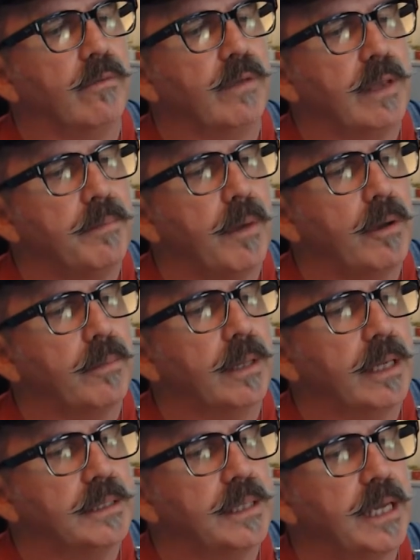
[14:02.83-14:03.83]

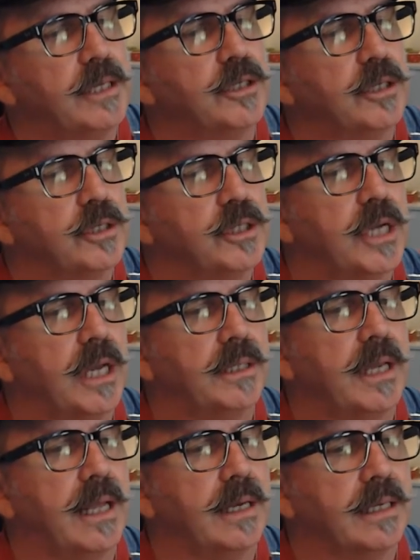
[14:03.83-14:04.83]
immobilization,
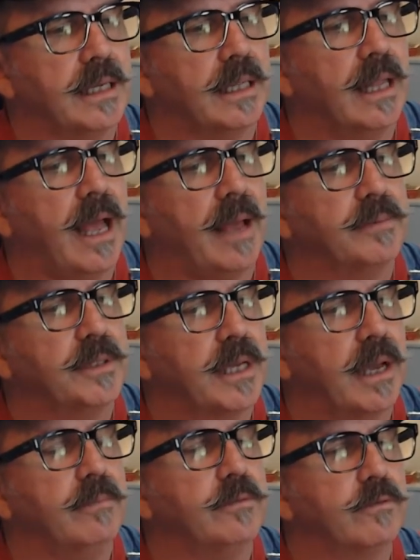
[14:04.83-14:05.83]
shutdown, and collapse
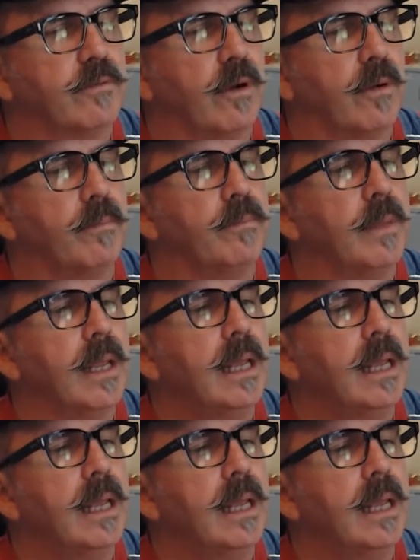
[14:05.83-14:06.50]
comes from